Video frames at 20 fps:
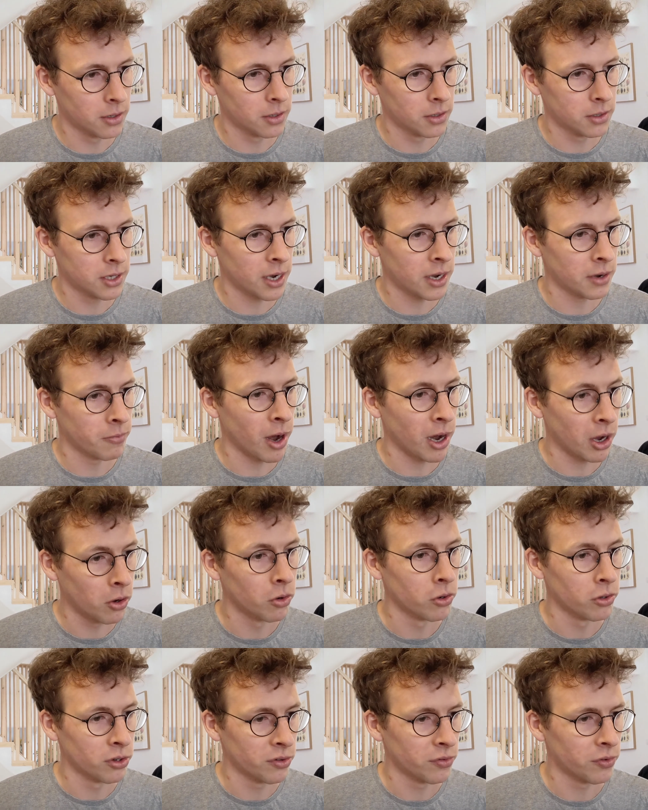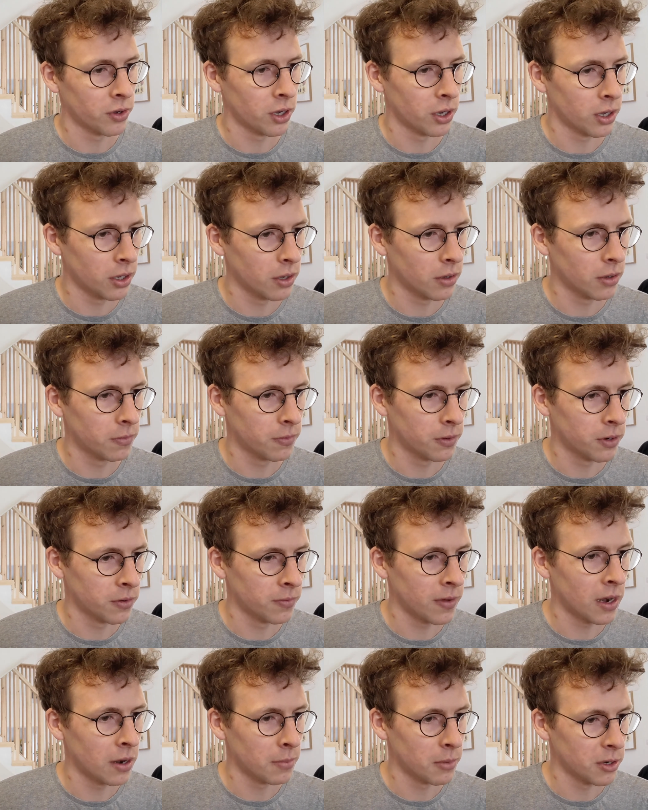setting records for
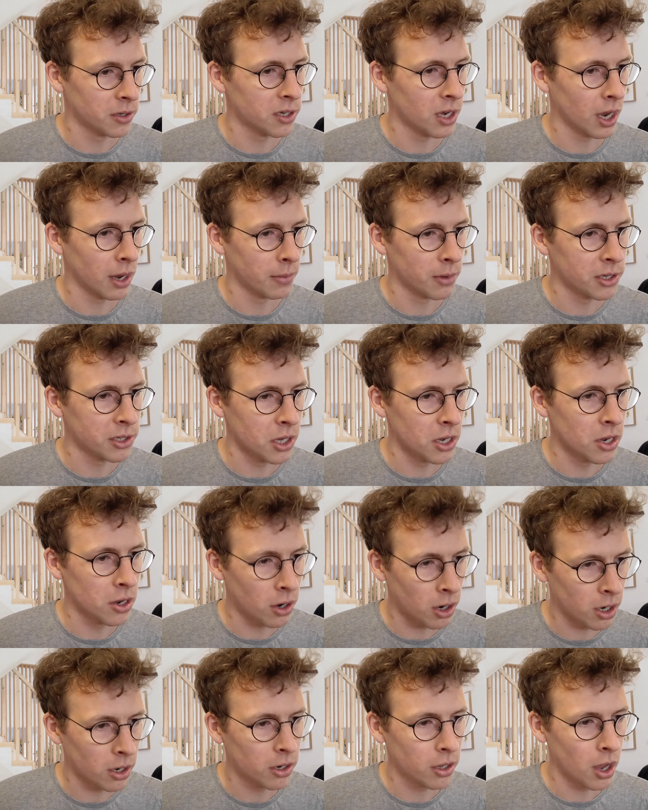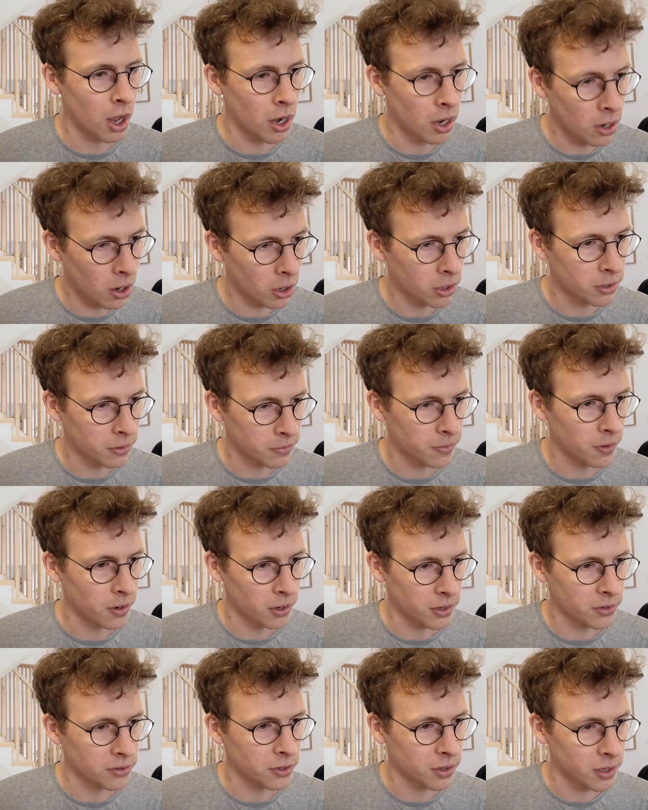development time. There's a lot of
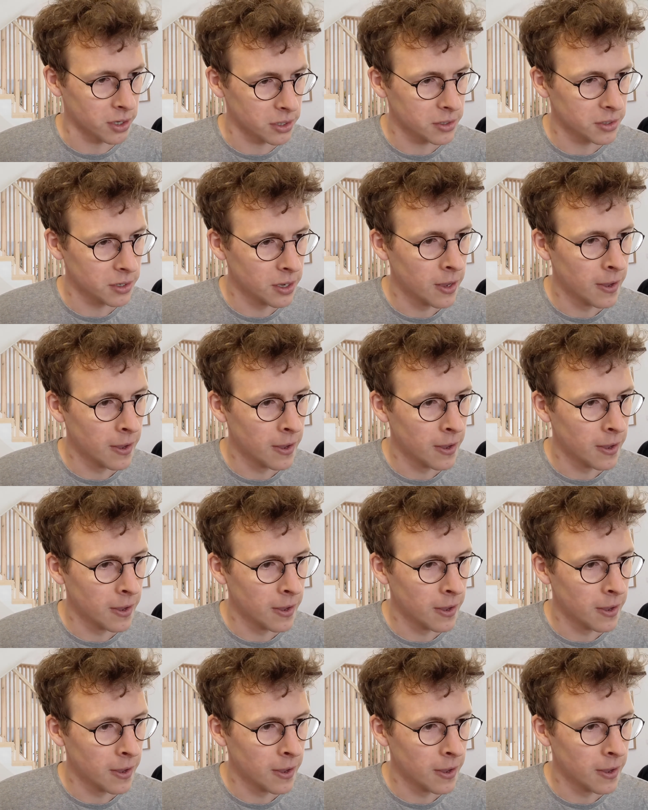focus on this.